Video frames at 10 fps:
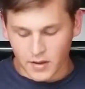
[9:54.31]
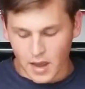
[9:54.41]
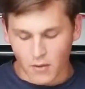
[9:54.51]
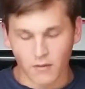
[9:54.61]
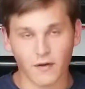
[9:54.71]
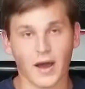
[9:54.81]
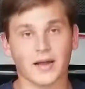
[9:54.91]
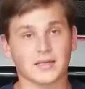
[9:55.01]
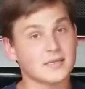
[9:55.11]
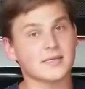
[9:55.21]
However, I had
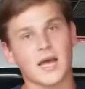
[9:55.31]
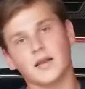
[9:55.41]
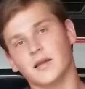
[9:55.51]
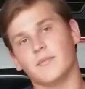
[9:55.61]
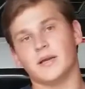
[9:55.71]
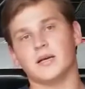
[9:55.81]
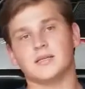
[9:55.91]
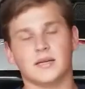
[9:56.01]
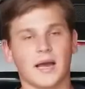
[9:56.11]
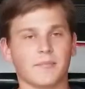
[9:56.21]
to sand it because
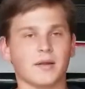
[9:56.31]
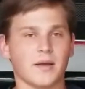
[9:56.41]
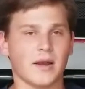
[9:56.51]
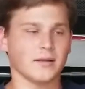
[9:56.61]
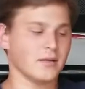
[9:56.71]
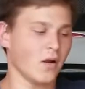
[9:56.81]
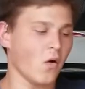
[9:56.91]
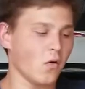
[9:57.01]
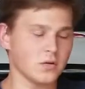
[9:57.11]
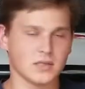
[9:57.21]
they kept getting little
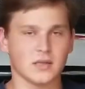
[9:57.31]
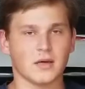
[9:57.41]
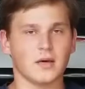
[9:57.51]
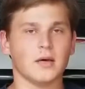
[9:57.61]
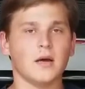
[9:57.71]
holes in the